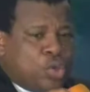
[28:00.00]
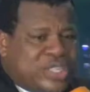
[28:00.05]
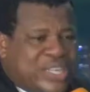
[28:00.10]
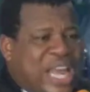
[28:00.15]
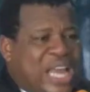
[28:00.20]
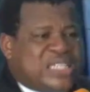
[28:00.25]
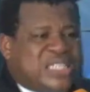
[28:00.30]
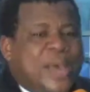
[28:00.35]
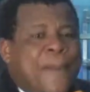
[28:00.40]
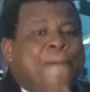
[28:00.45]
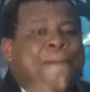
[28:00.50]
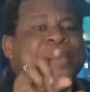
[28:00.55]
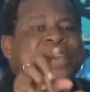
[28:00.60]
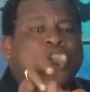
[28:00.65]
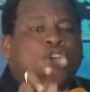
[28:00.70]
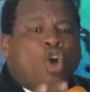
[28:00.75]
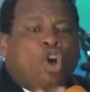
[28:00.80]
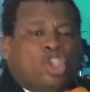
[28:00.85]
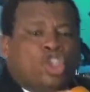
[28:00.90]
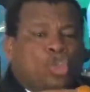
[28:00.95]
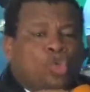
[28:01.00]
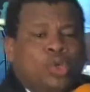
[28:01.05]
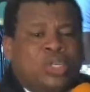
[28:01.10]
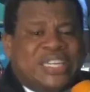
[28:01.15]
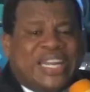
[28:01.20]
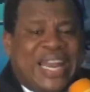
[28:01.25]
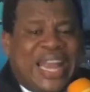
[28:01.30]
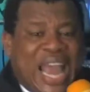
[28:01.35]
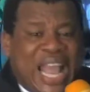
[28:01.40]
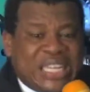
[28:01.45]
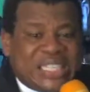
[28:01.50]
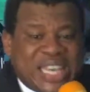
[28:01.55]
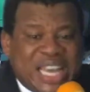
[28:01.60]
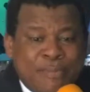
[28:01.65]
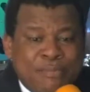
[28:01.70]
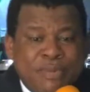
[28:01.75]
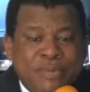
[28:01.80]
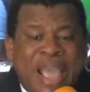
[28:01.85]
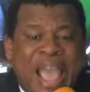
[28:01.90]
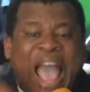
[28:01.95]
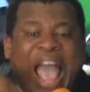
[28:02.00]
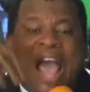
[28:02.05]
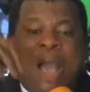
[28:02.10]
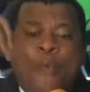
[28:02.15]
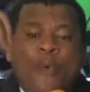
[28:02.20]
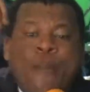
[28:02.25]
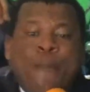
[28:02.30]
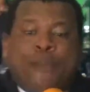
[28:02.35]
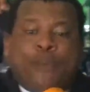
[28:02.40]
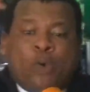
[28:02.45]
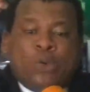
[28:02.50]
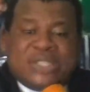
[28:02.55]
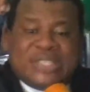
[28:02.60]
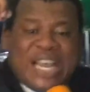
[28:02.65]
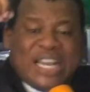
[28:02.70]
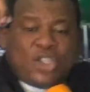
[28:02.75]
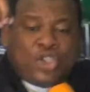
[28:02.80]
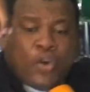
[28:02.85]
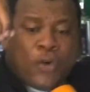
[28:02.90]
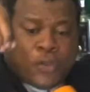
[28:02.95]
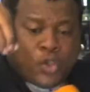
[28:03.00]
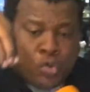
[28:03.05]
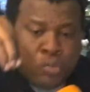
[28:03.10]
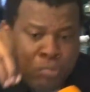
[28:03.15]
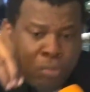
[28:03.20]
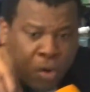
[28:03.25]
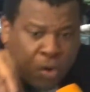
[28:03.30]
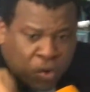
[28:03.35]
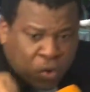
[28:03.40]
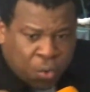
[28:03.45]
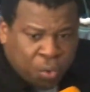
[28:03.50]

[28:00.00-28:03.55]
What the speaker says: and says, because you delighted me, I will protect your tomorrow.